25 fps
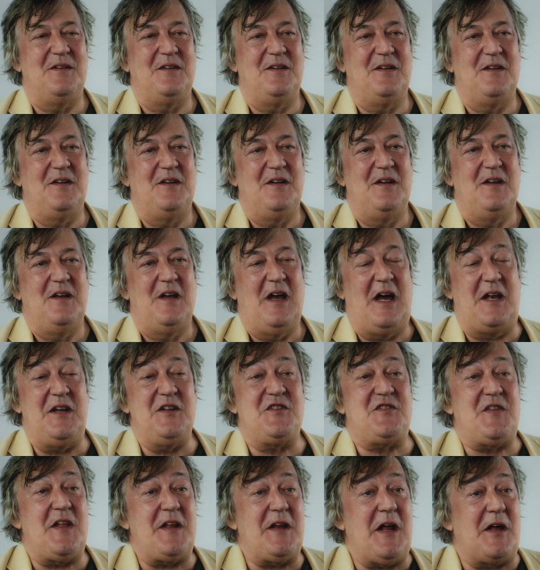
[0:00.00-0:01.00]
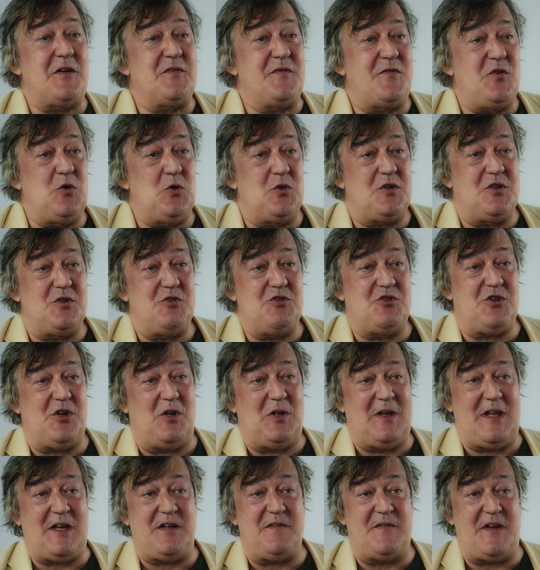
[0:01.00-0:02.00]
And it's then out of your
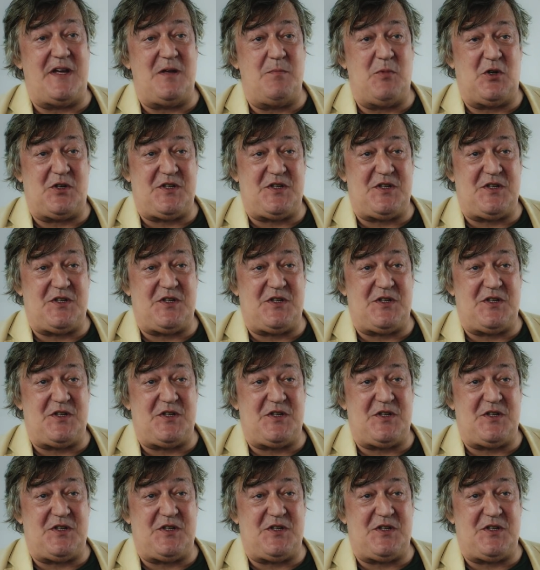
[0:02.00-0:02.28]
control, out of anybody's